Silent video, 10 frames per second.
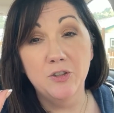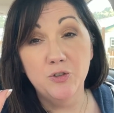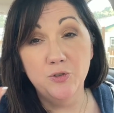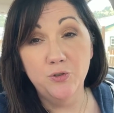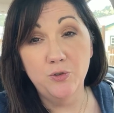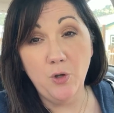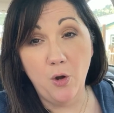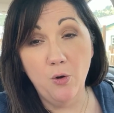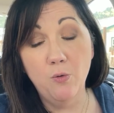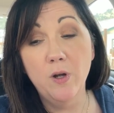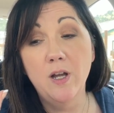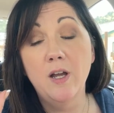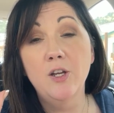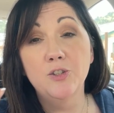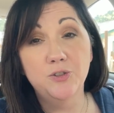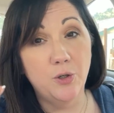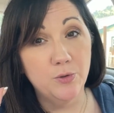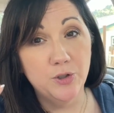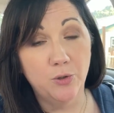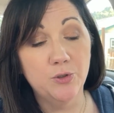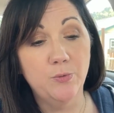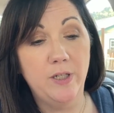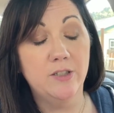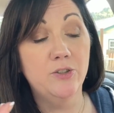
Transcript: so, so, so sweet.